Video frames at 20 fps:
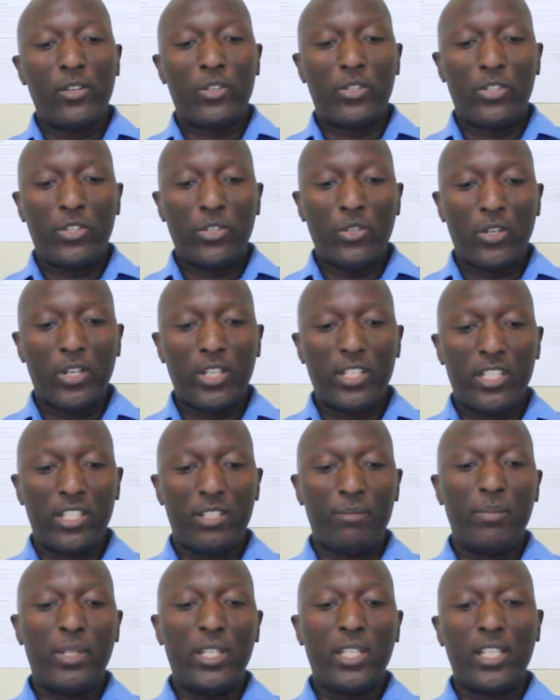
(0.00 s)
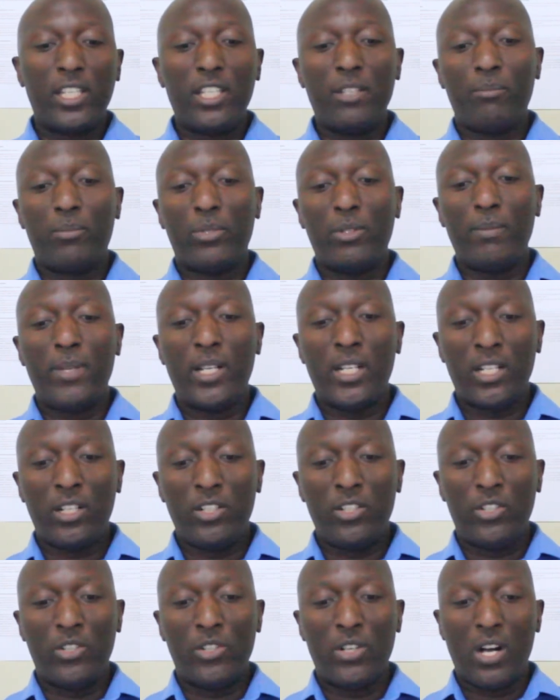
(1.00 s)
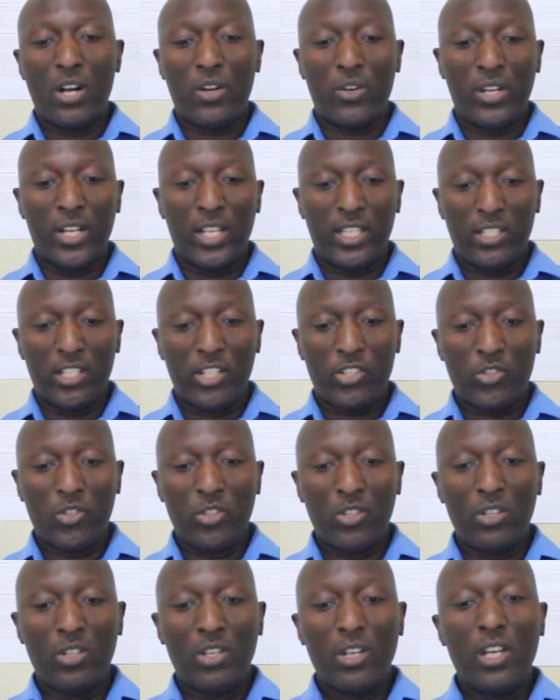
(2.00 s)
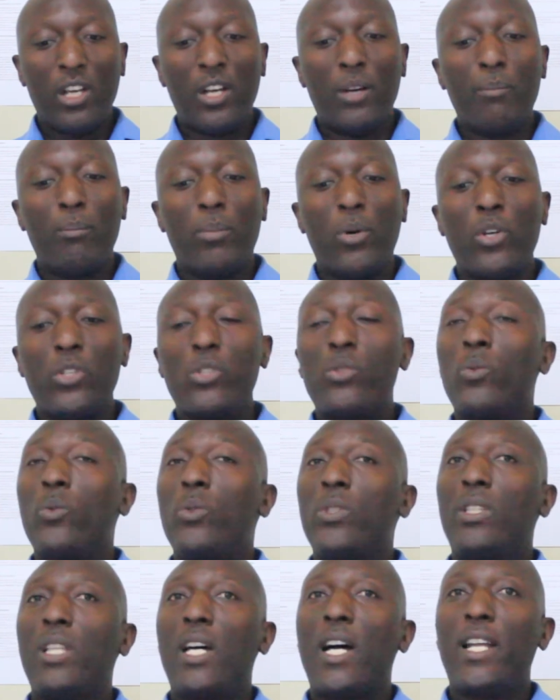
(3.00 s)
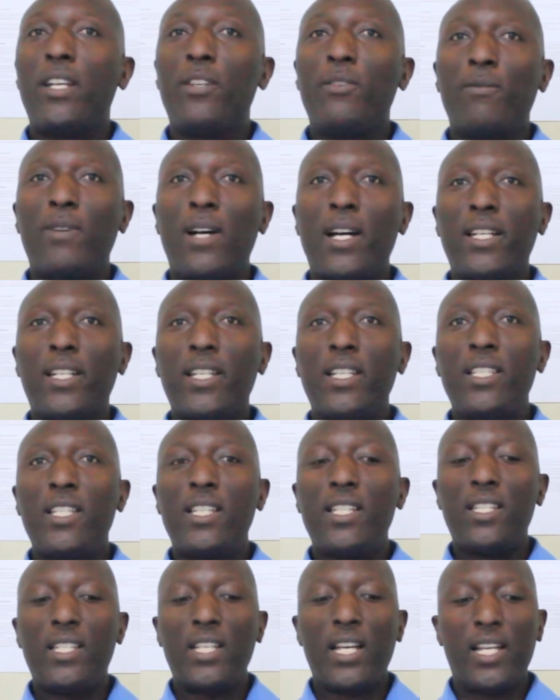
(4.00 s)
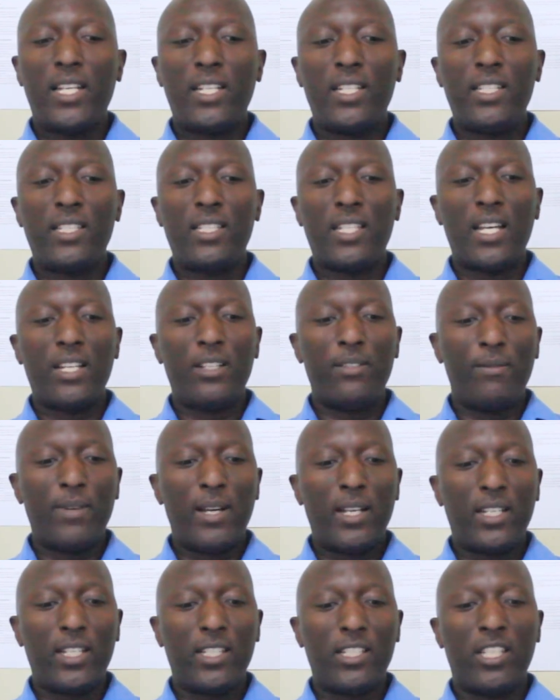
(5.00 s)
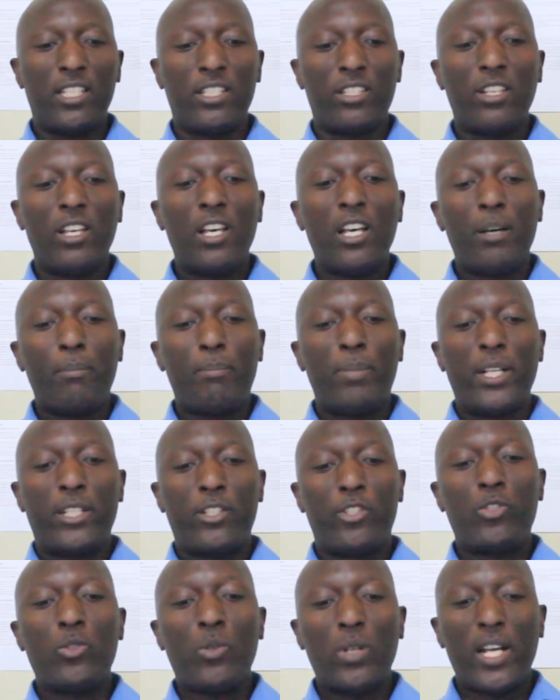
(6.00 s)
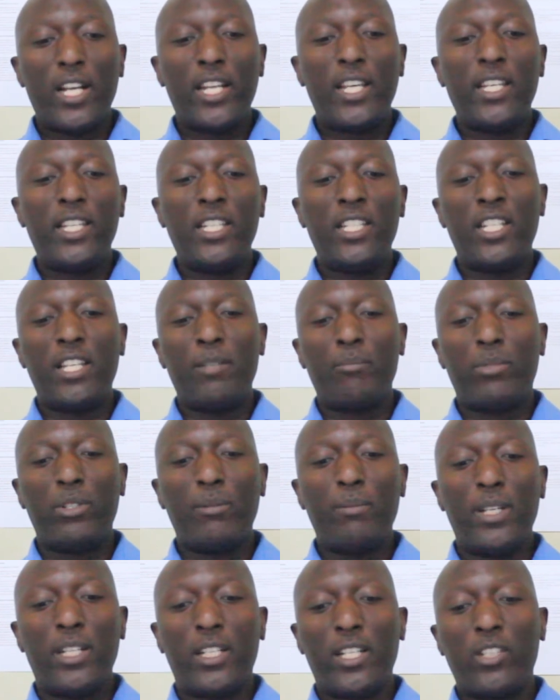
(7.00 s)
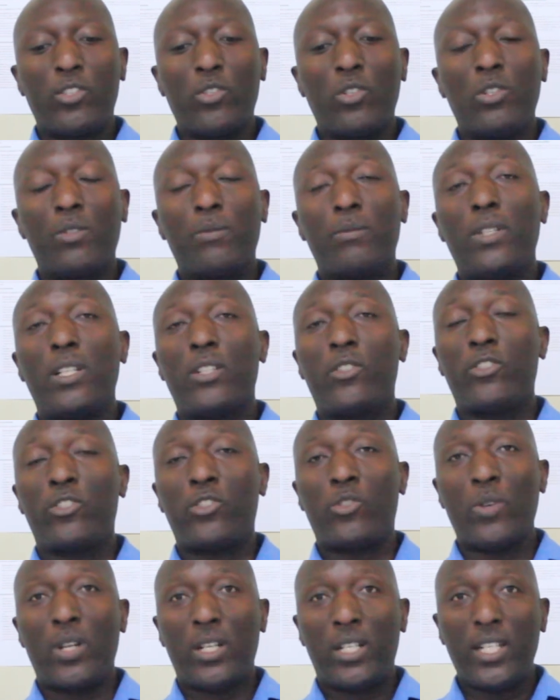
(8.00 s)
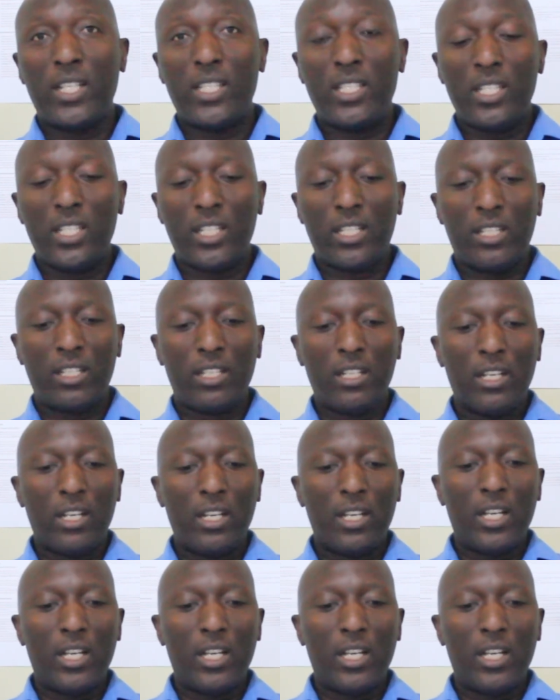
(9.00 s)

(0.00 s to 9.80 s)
Canoe theory is being implemented in our organization, both with advantages and disadvantages, particularly in the implementation of the strategic